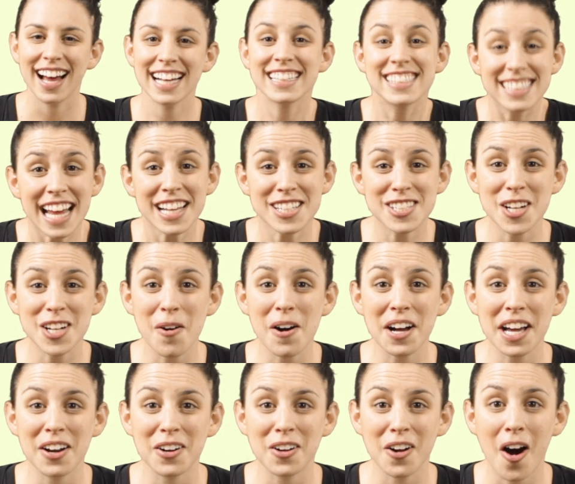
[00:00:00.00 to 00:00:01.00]
it's nice to know I
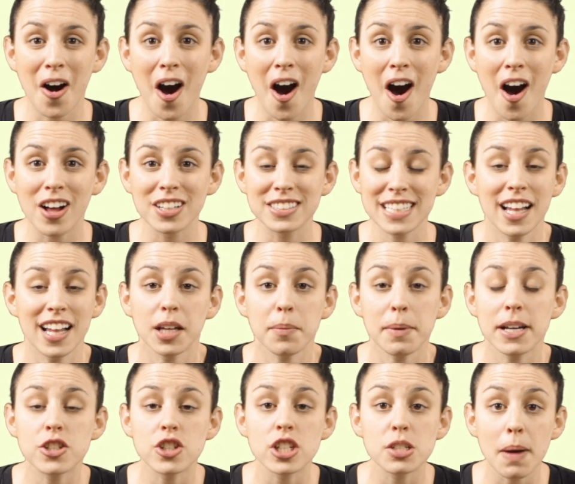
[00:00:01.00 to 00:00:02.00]
get a call telling me
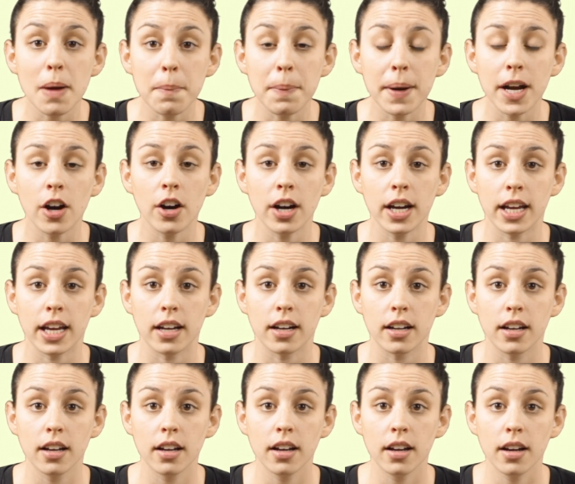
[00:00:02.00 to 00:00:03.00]
it's just my period.
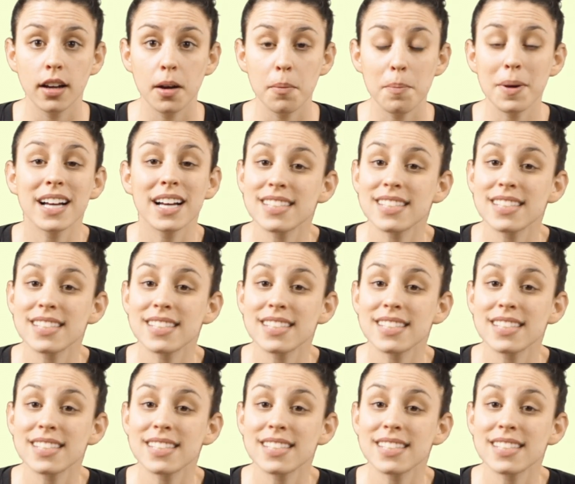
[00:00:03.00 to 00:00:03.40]
Because